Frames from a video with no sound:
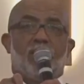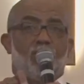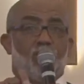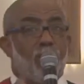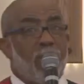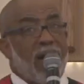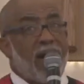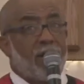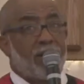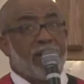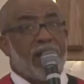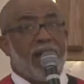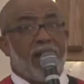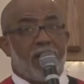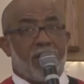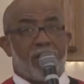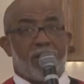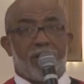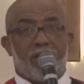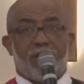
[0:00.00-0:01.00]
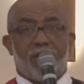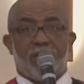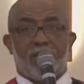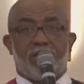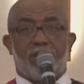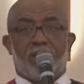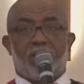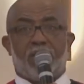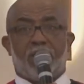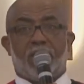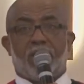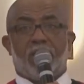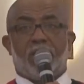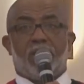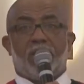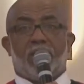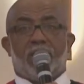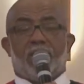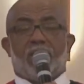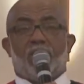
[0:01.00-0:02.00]
bow down?
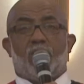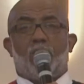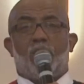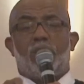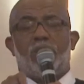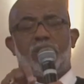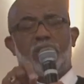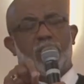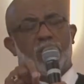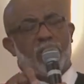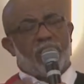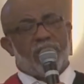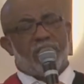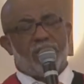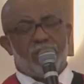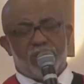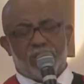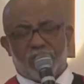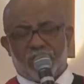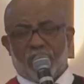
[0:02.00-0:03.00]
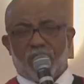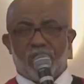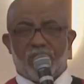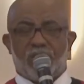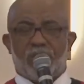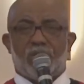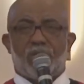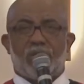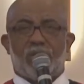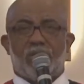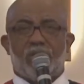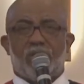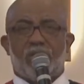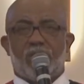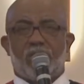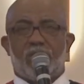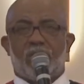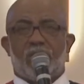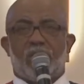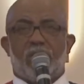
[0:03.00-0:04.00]
Will the real church
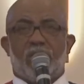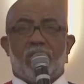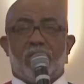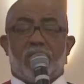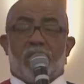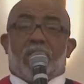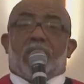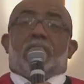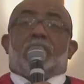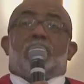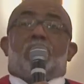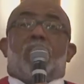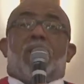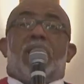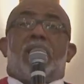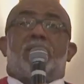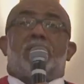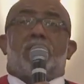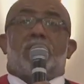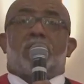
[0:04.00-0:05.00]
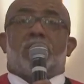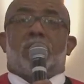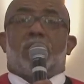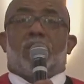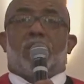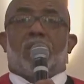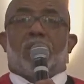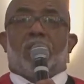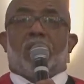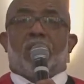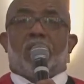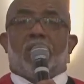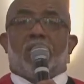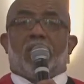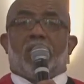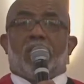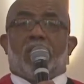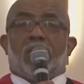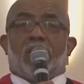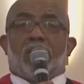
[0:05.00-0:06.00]
get dressed?
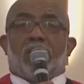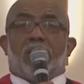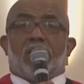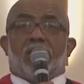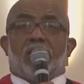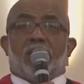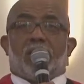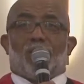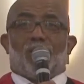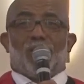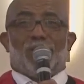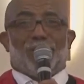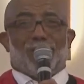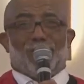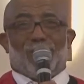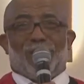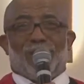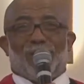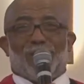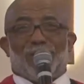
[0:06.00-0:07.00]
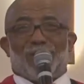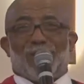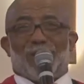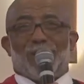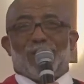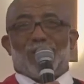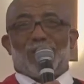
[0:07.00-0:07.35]
Will the real church